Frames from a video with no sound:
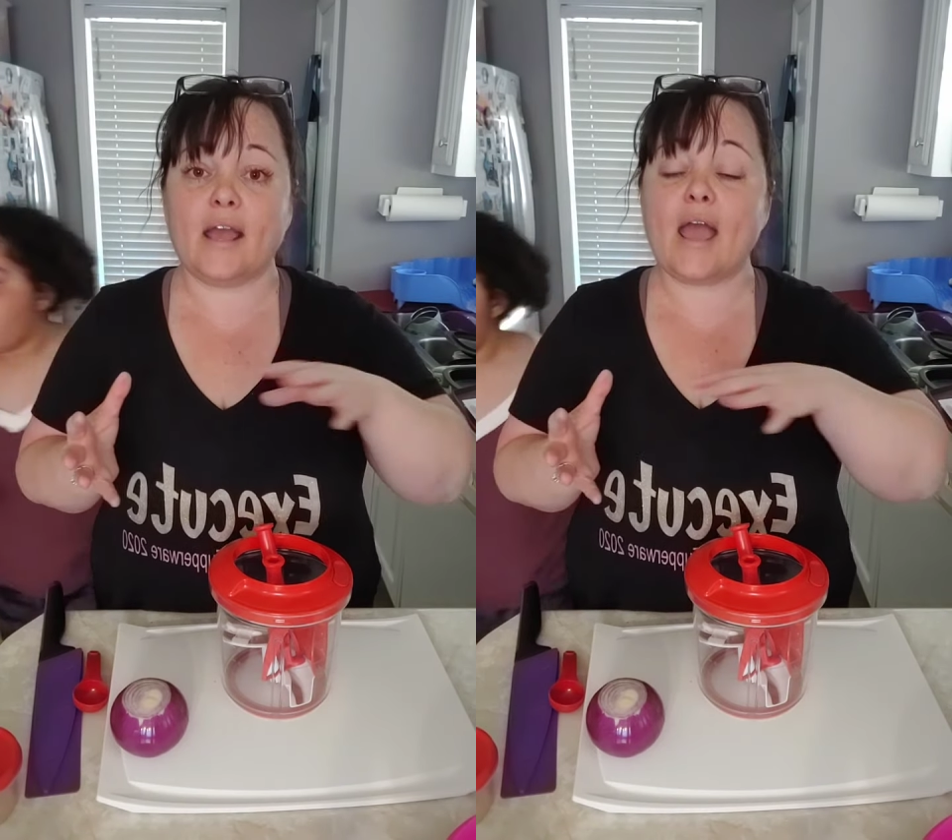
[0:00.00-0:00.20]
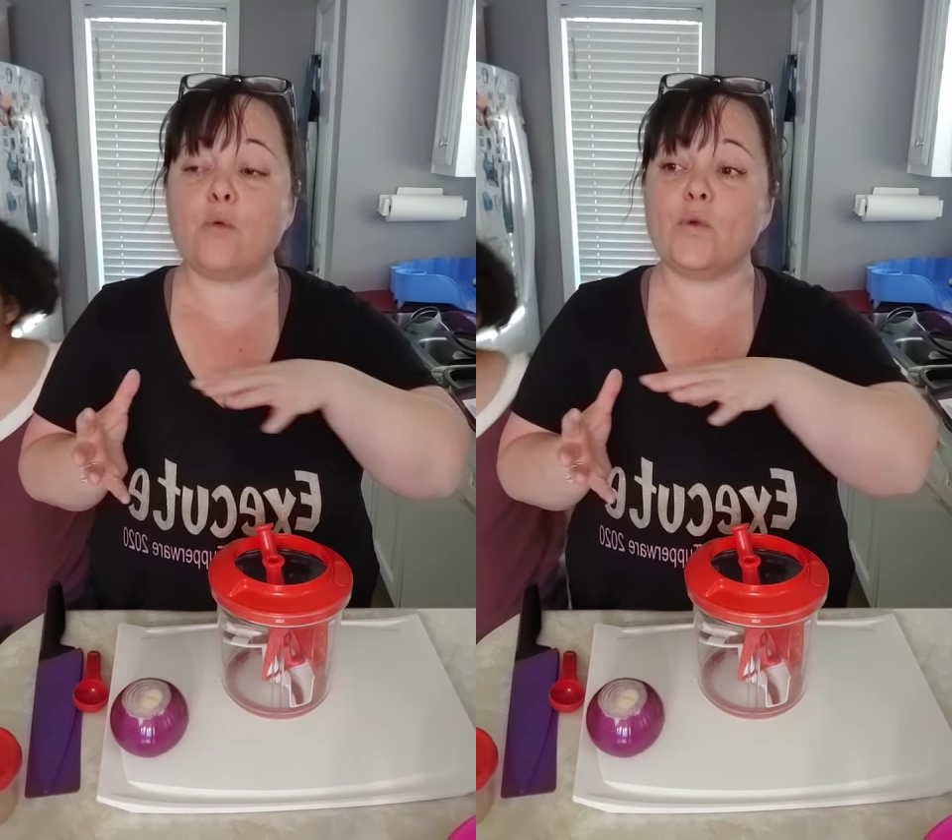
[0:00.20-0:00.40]

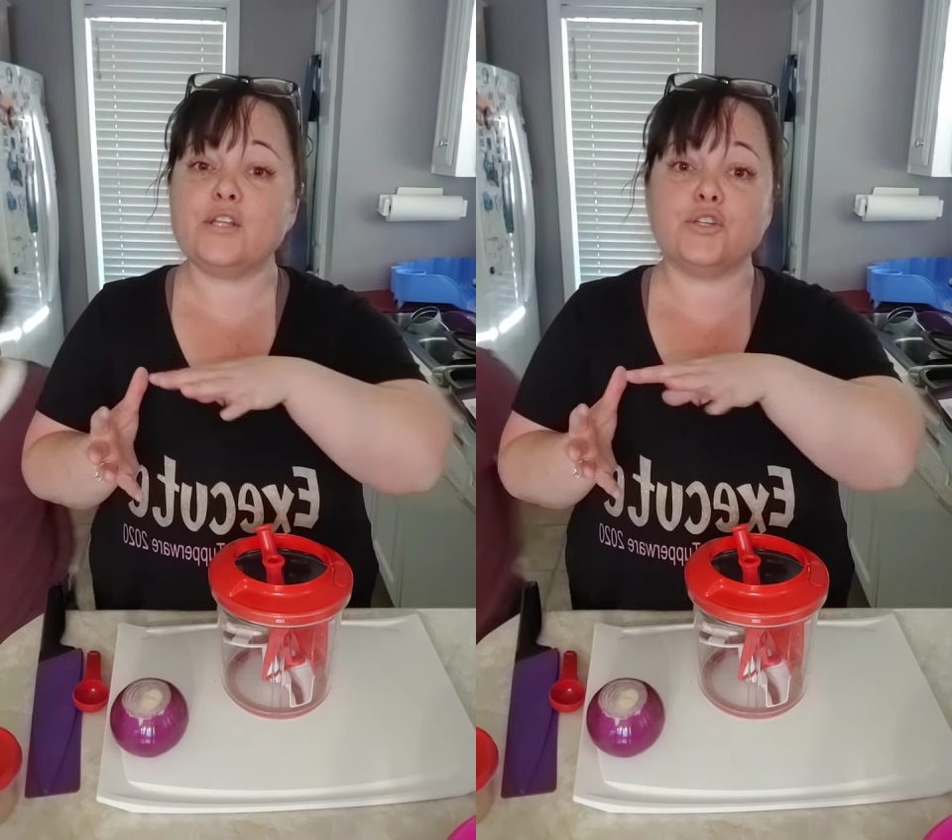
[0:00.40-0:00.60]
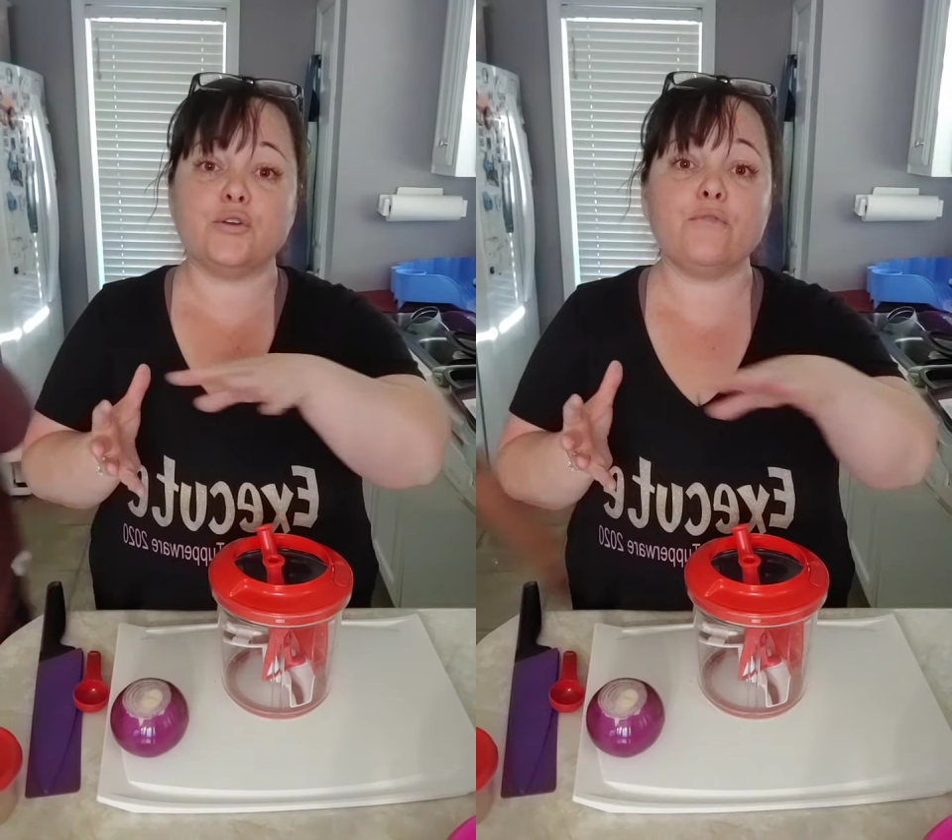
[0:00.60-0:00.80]
and we
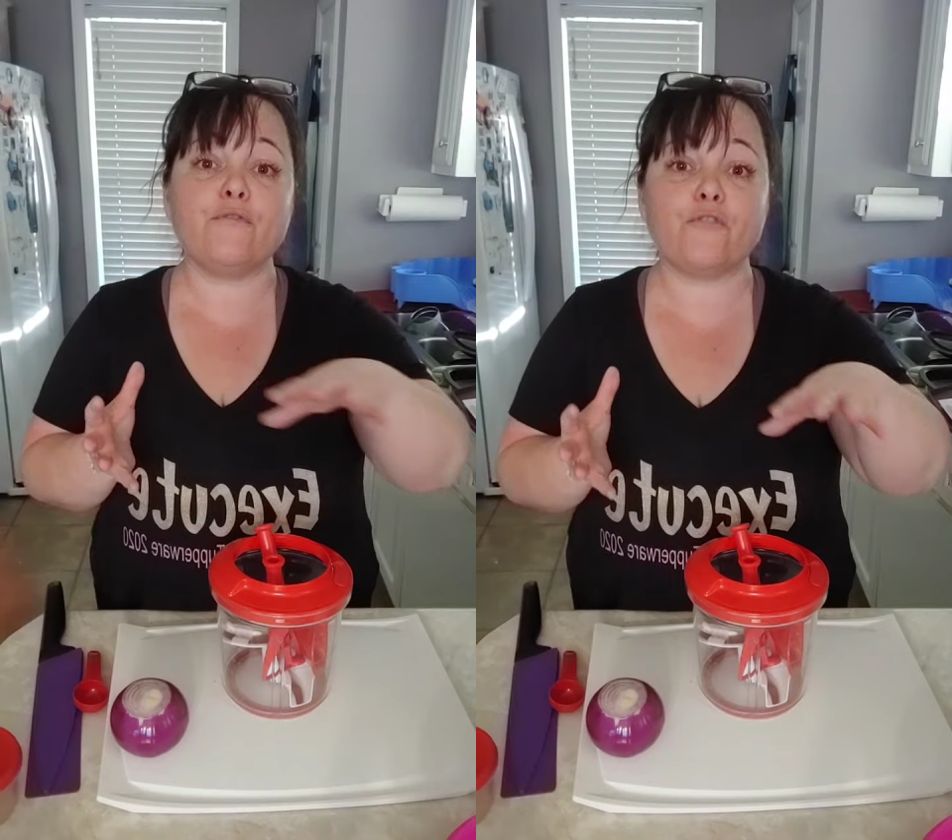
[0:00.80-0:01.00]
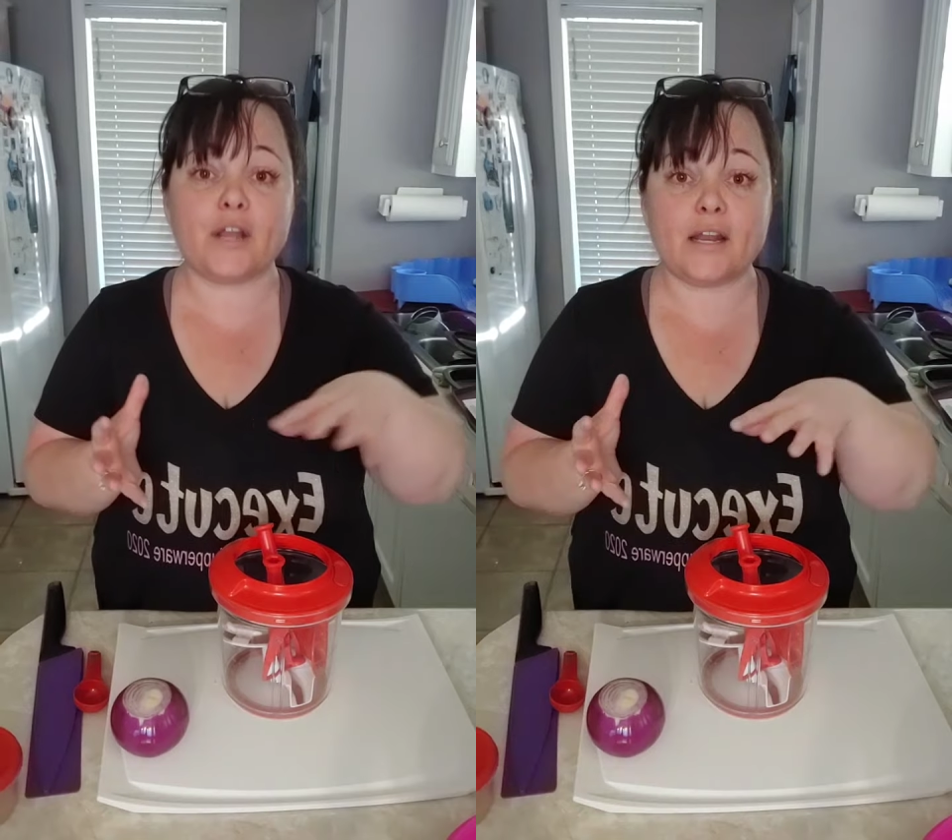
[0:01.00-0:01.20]
do
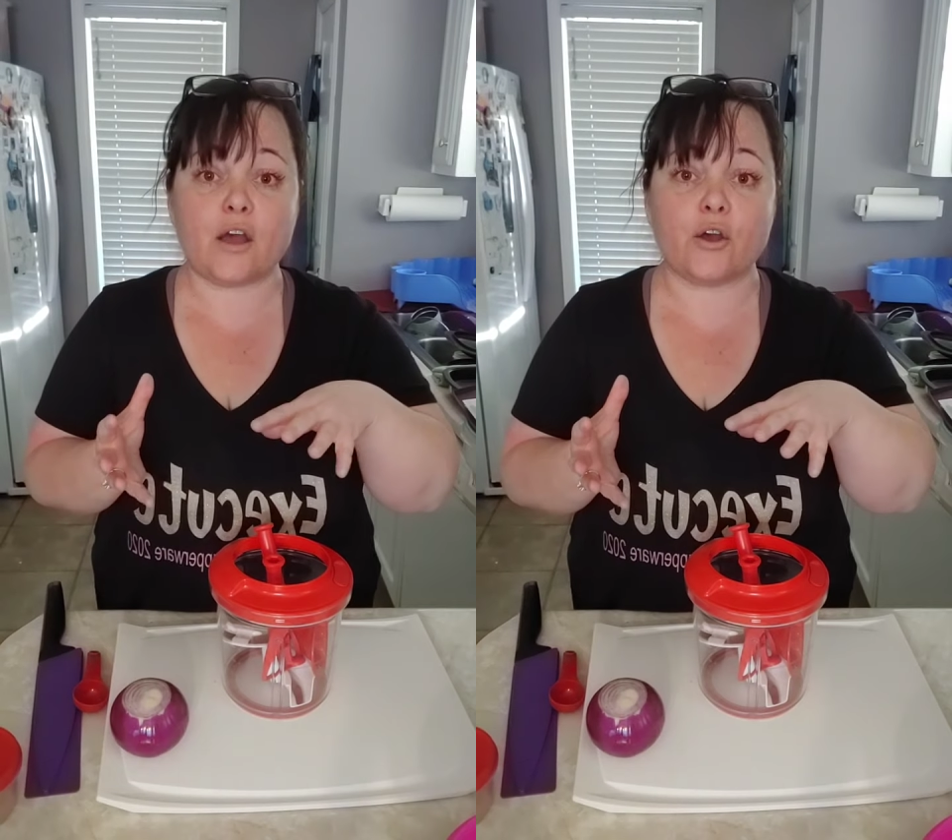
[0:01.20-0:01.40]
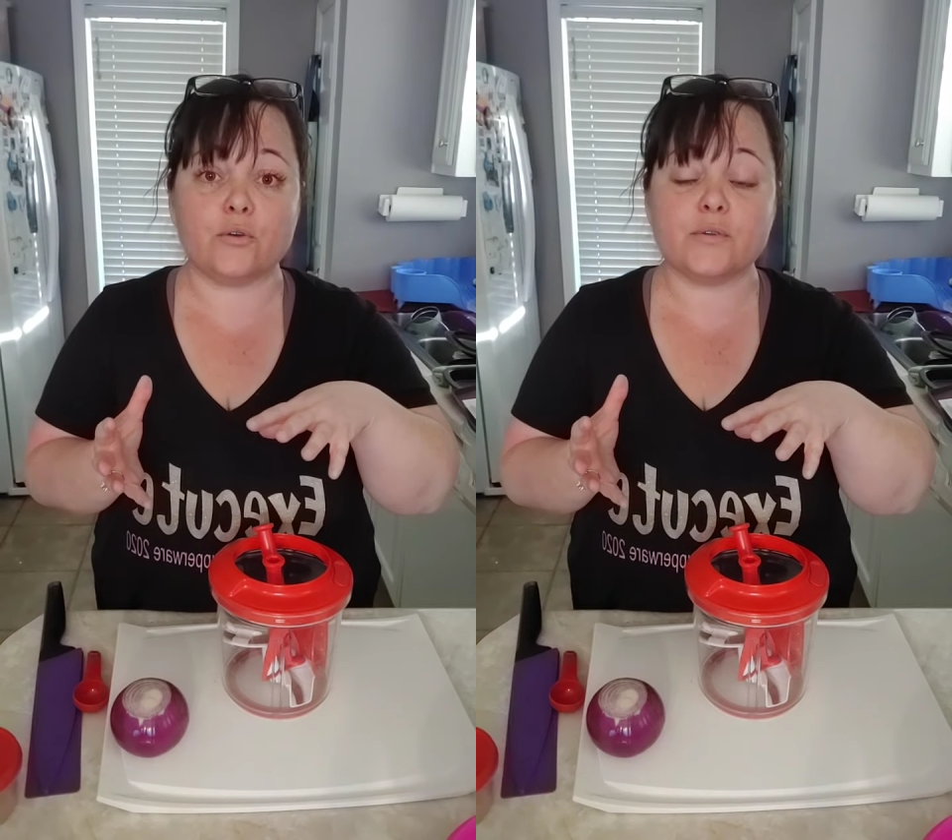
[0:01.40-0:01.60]

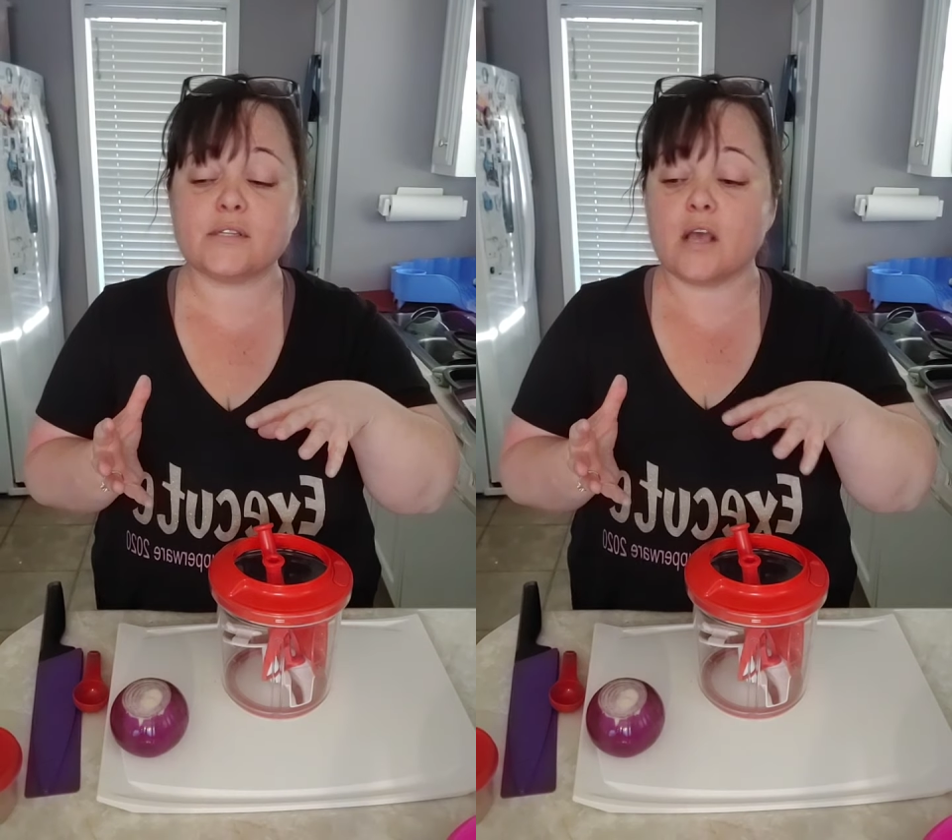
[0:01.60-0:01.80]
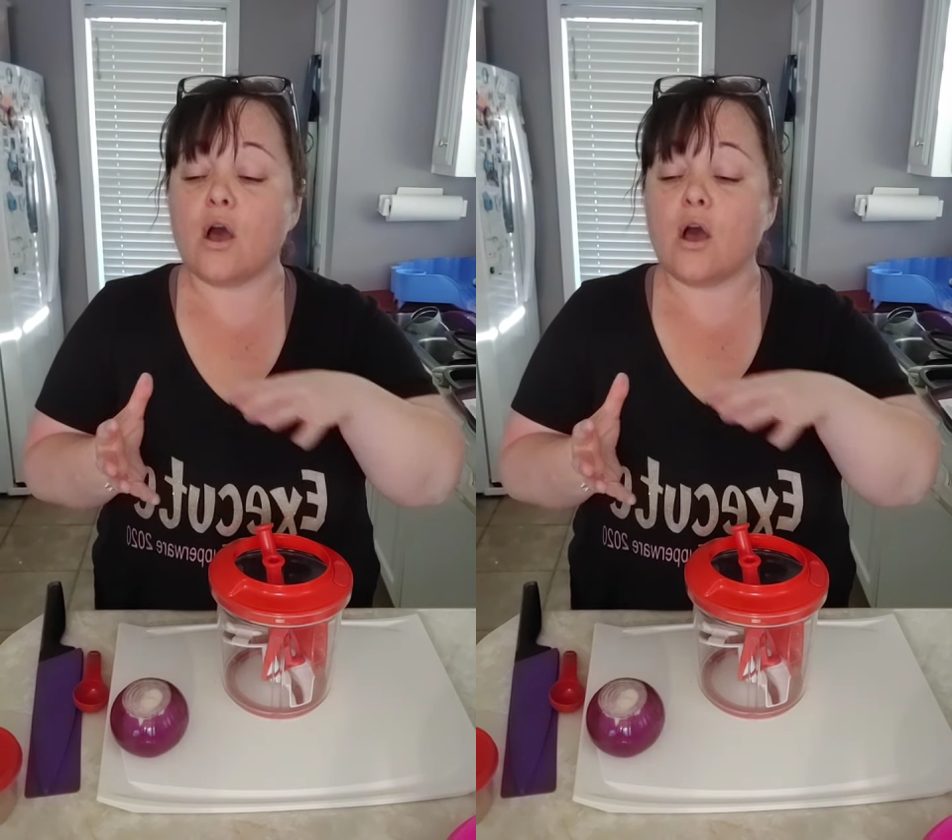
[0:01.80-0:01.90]
Fritos,